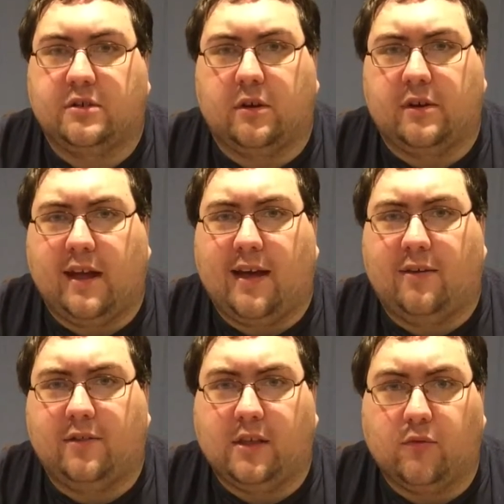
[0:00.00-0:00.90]

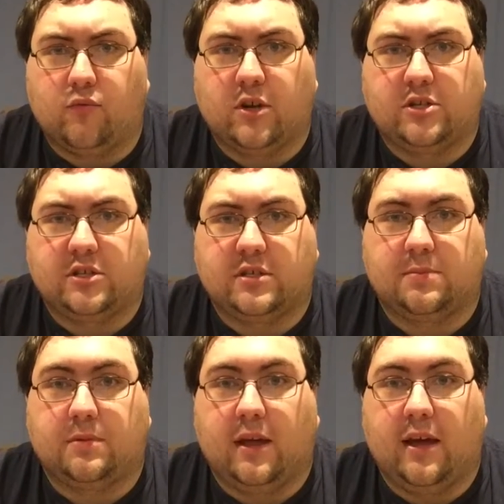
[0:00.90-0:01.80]
now the
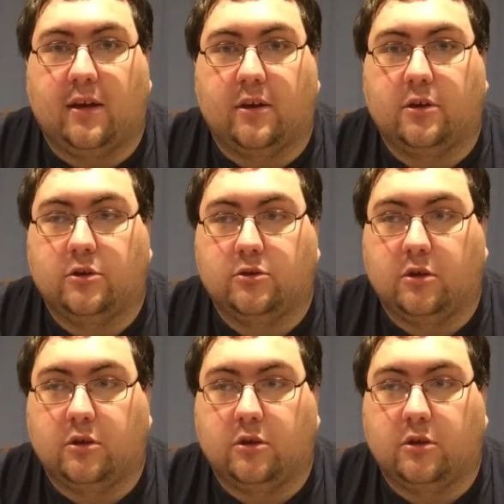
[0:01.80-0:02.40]
richest player